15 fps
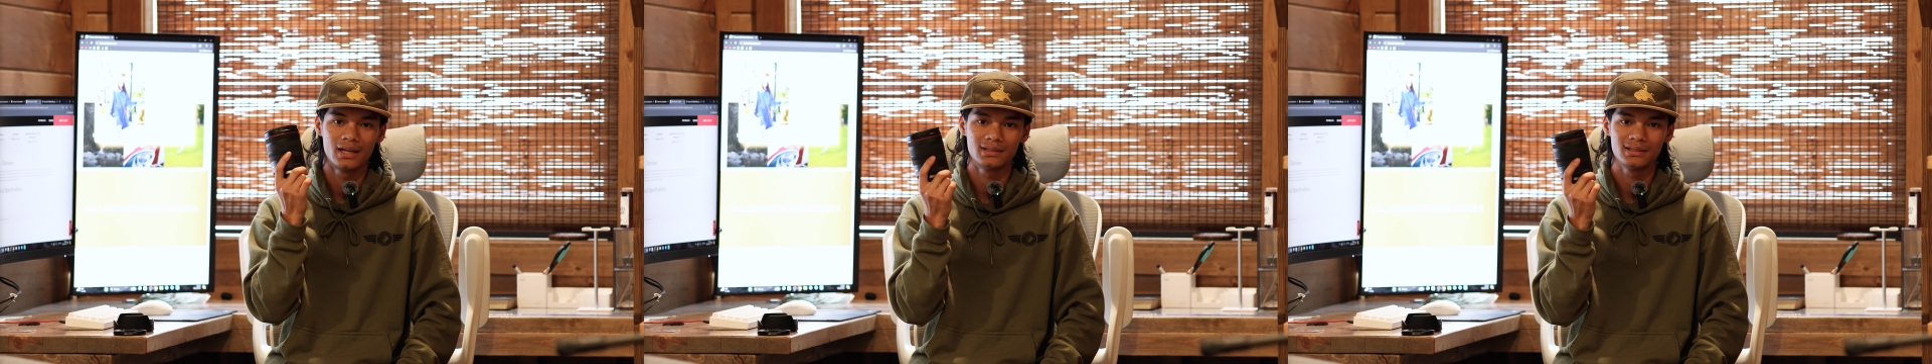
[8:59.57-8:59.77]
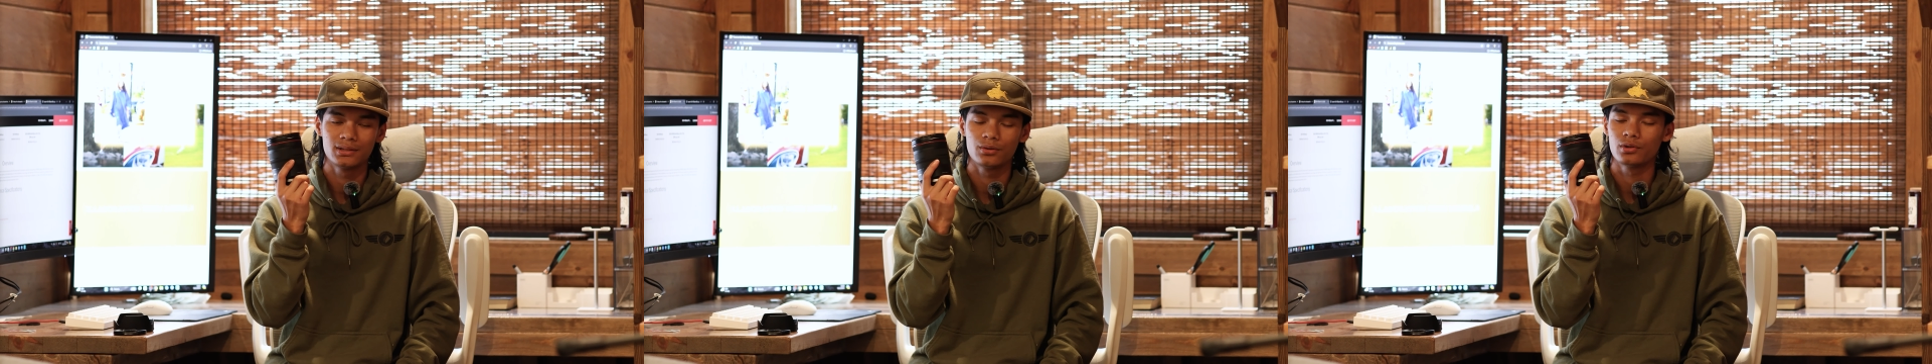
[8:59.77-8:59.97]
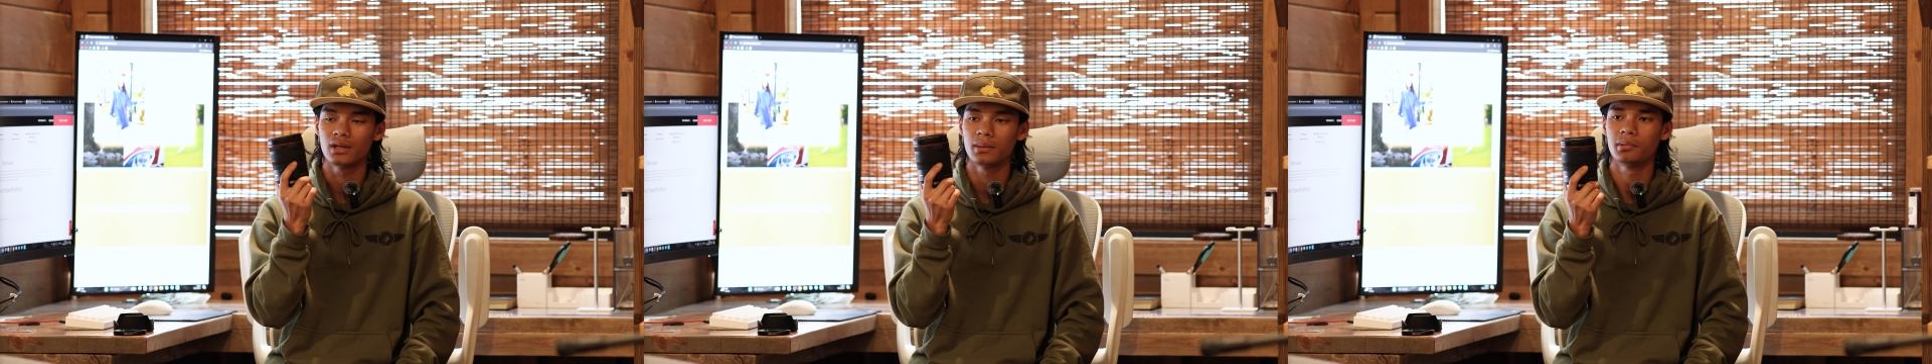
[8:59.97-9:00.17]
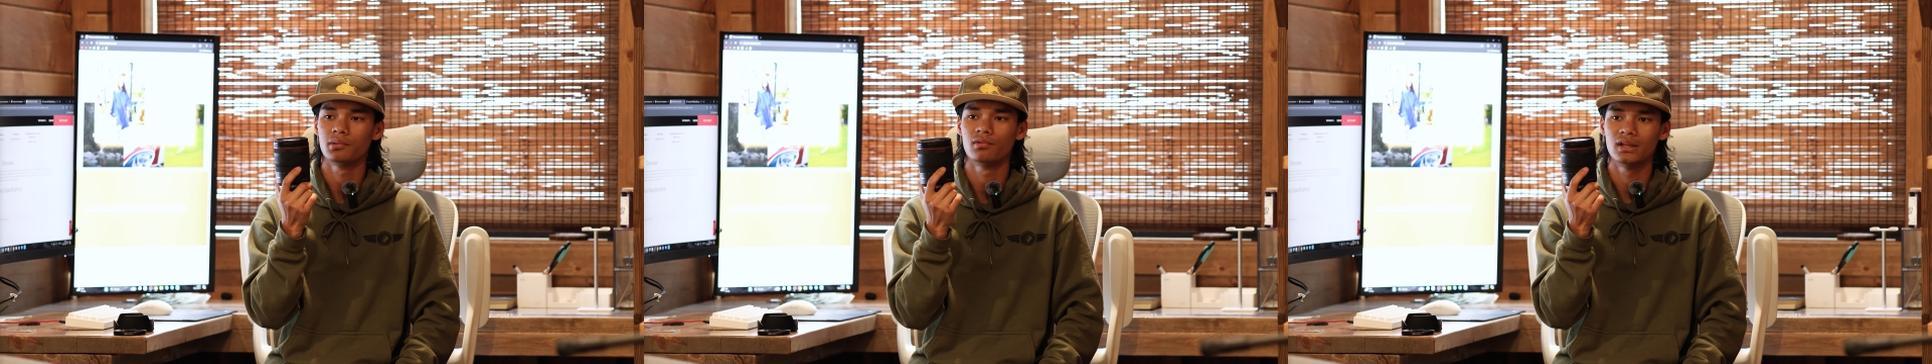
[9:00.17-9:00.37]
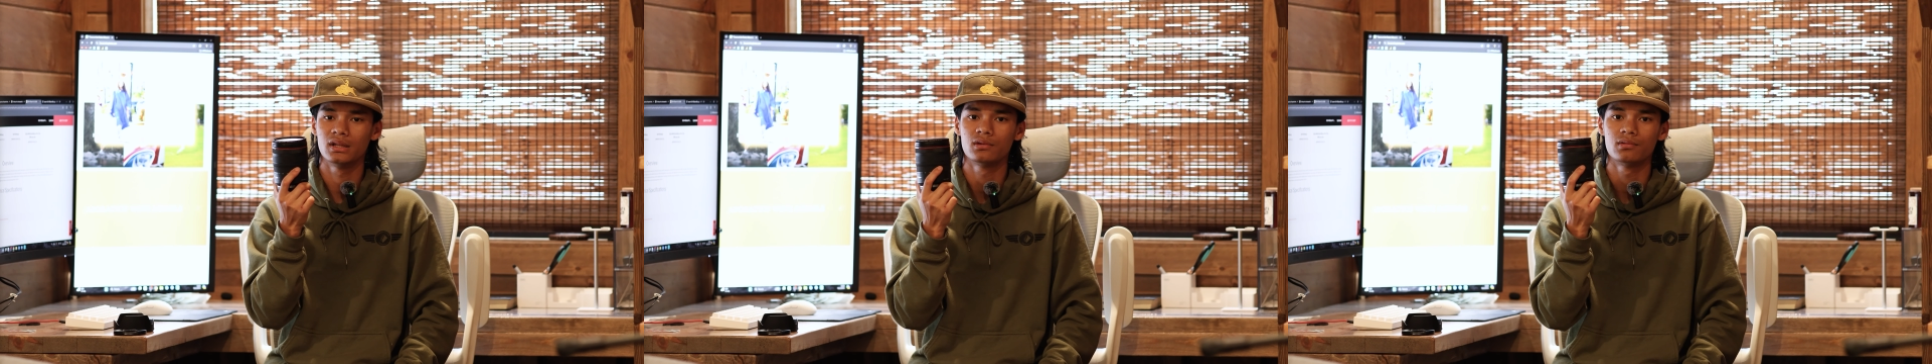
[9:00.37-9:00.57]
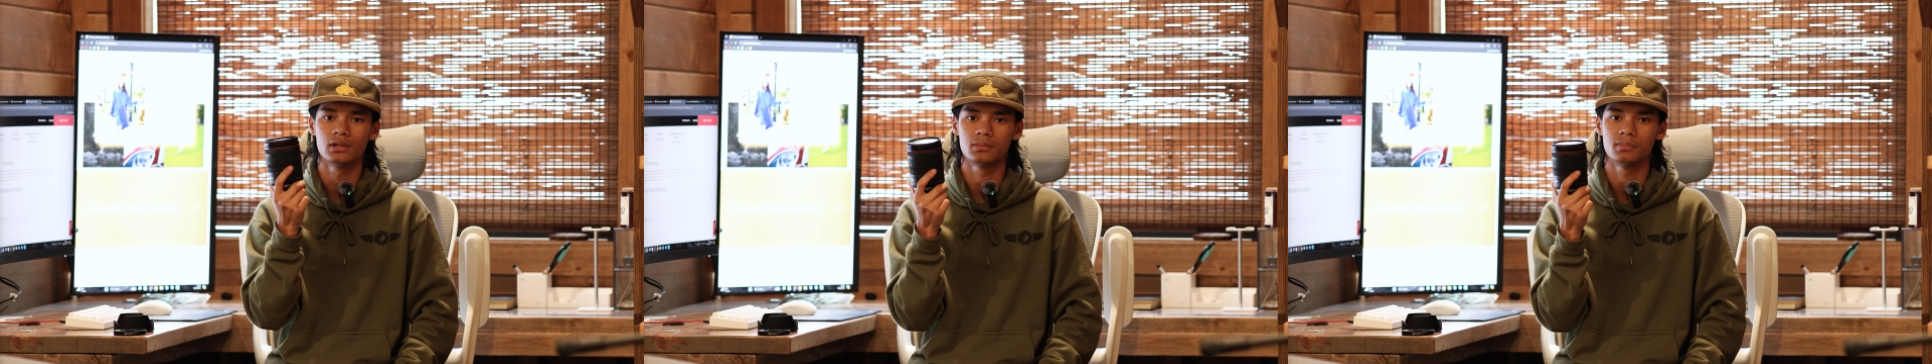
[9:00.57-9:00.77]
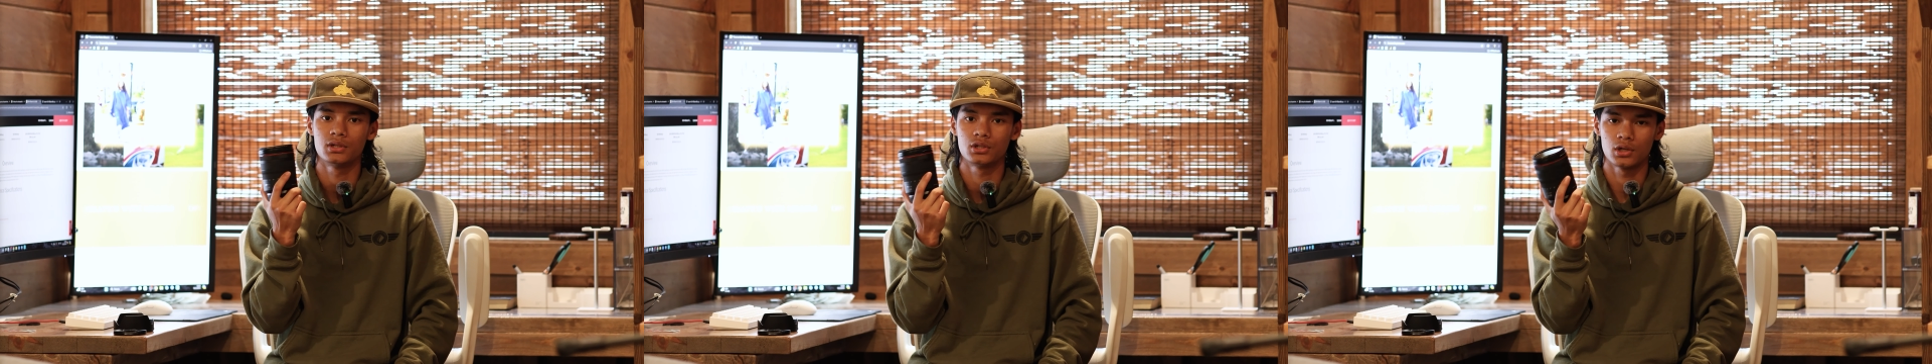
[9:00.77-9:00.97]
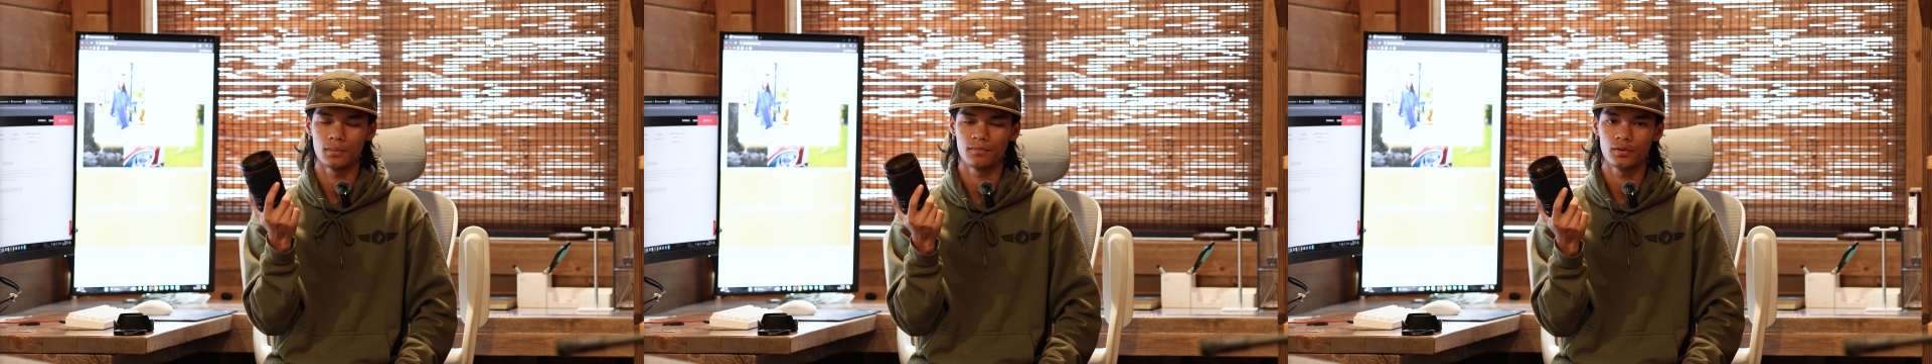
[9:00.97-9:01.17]
and still keep a really
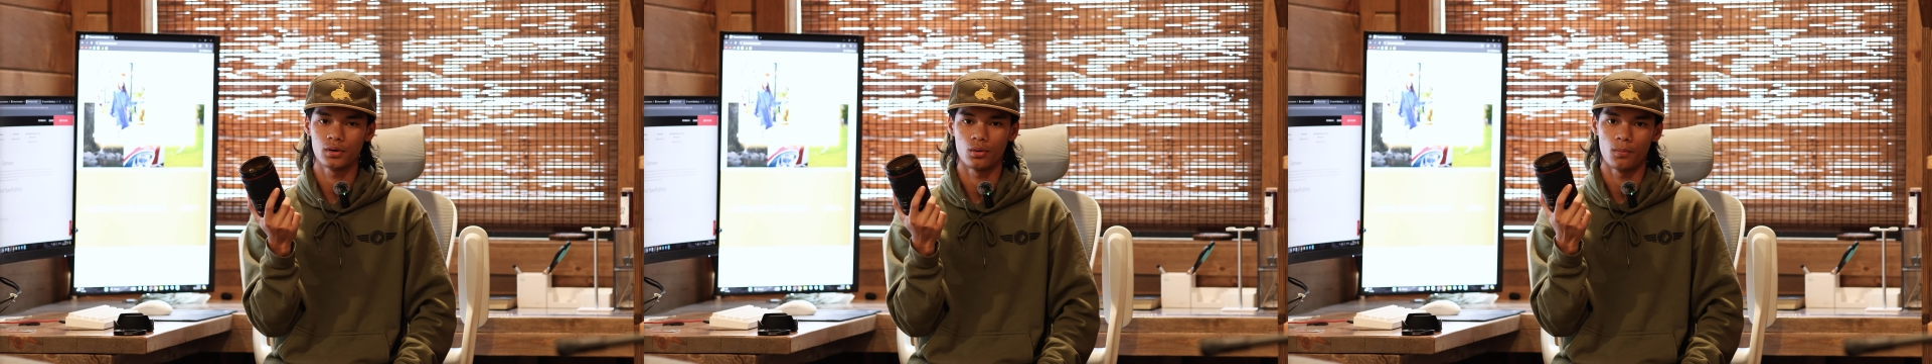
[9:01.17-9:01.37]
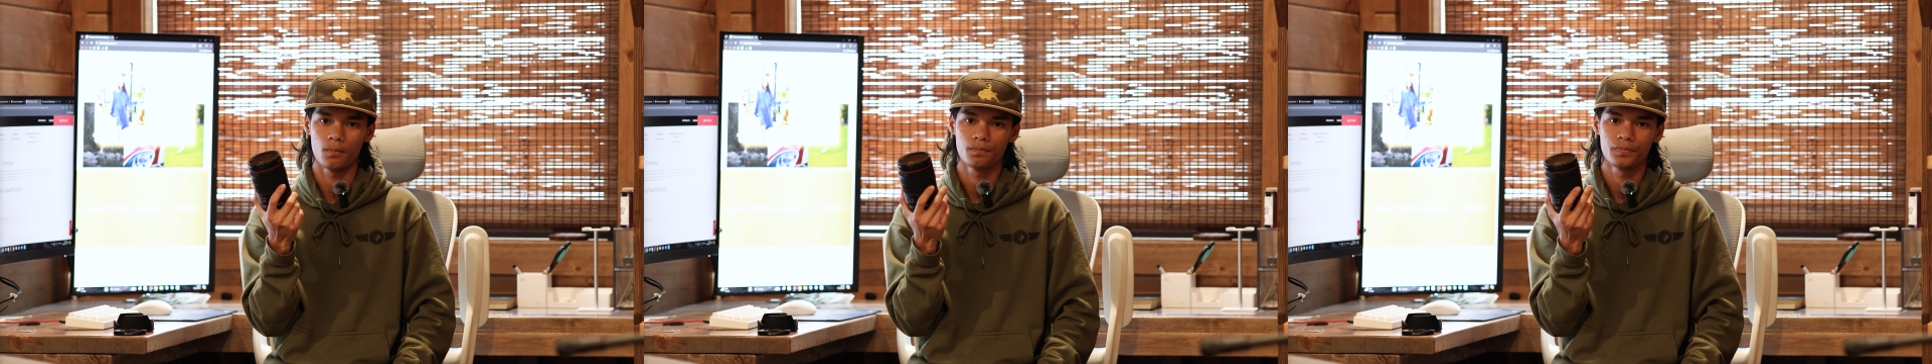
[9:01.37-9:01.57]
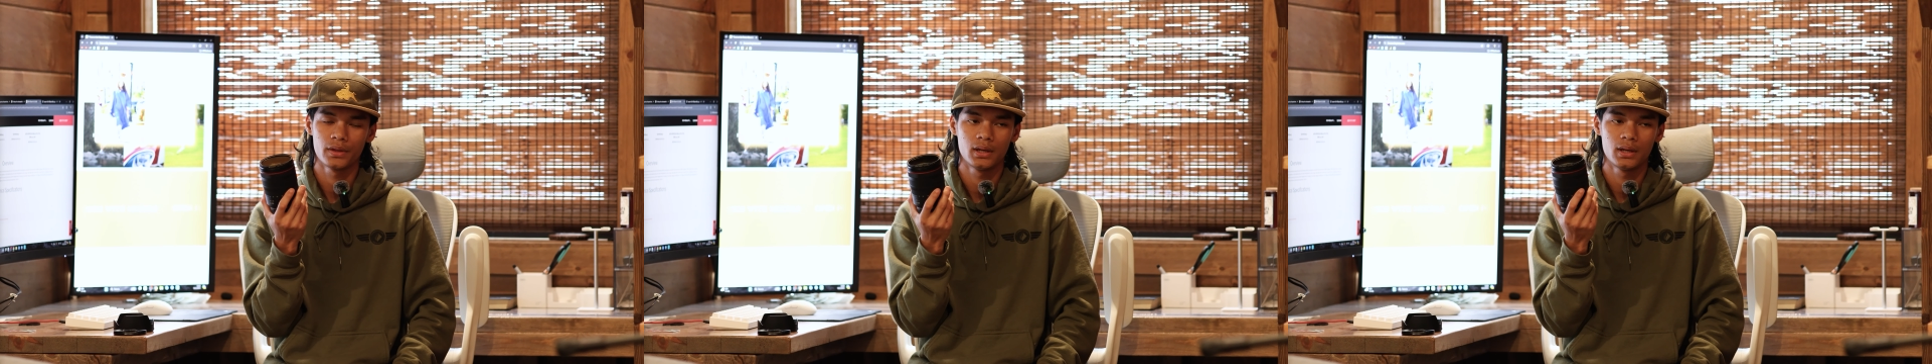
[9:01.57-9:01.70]
crispy, sharp photo.